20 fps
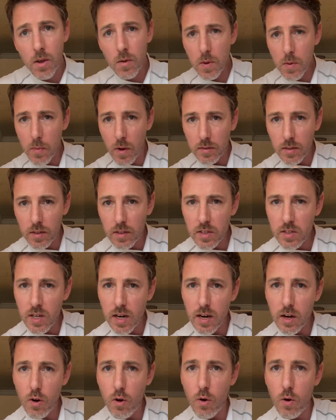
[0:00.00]
We want it to
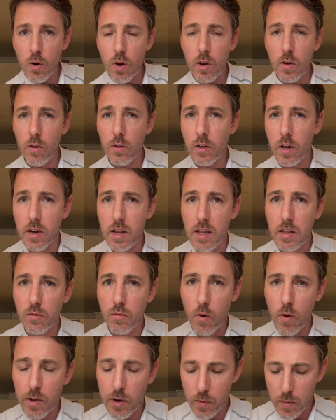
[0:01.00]
start cooking underneath
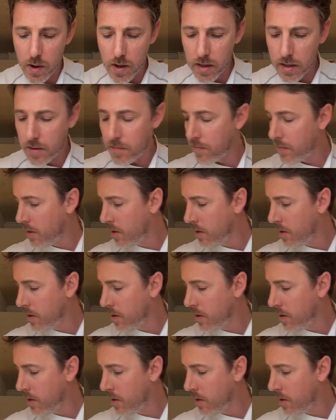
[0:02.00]
right away.